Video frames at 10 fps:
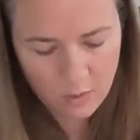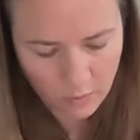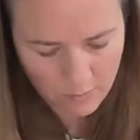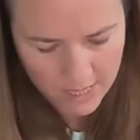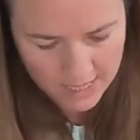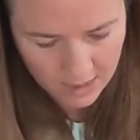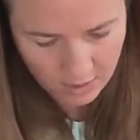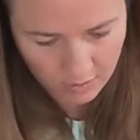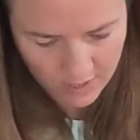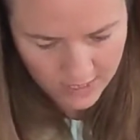We're making
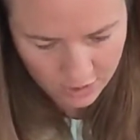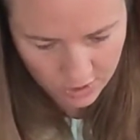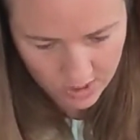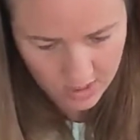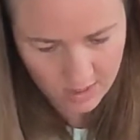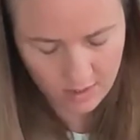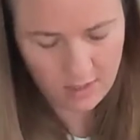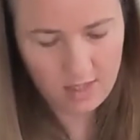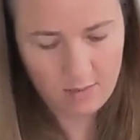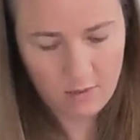creation
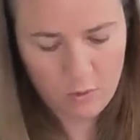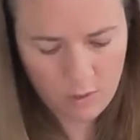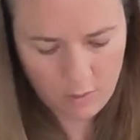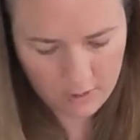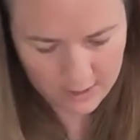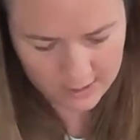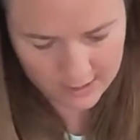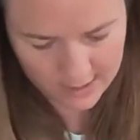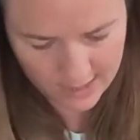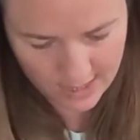themed ornaments
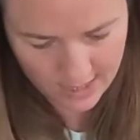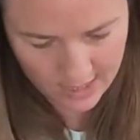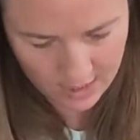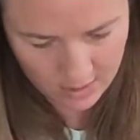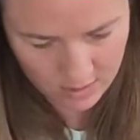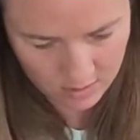today